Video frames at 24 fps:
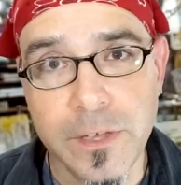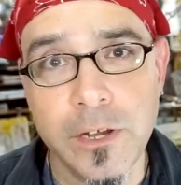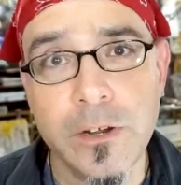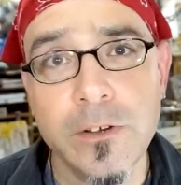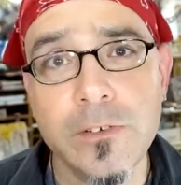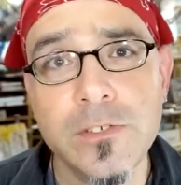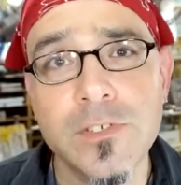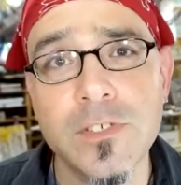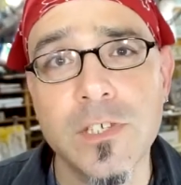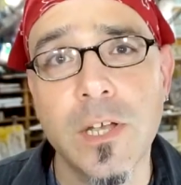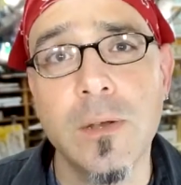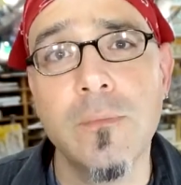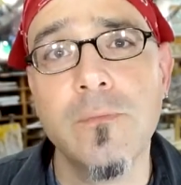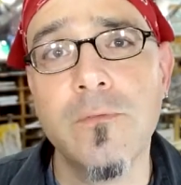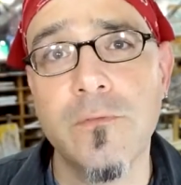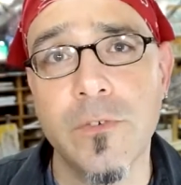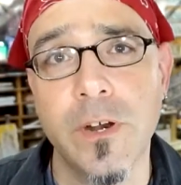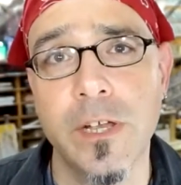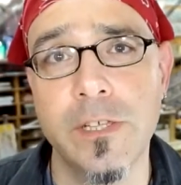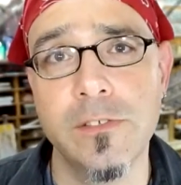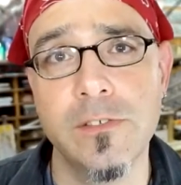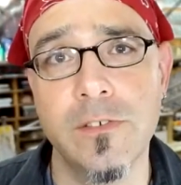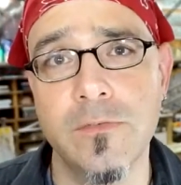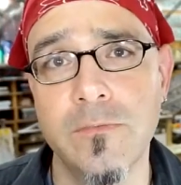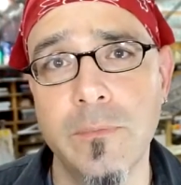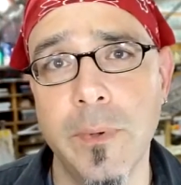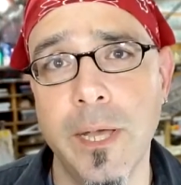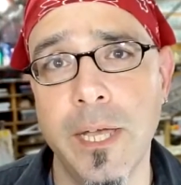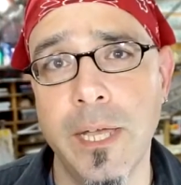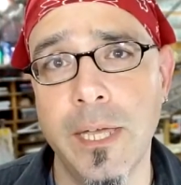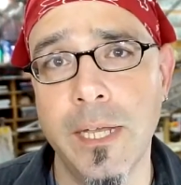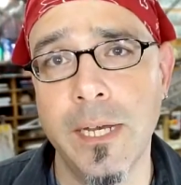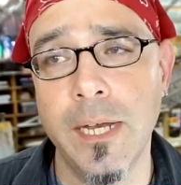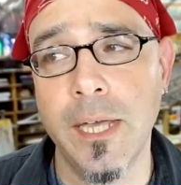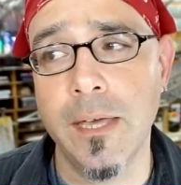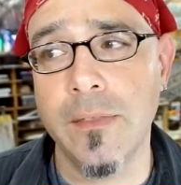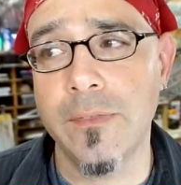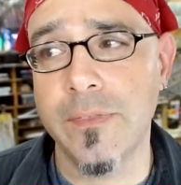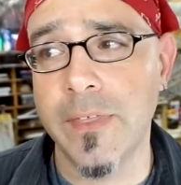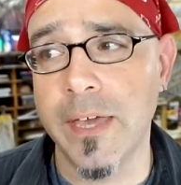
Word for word: There are some friends of mine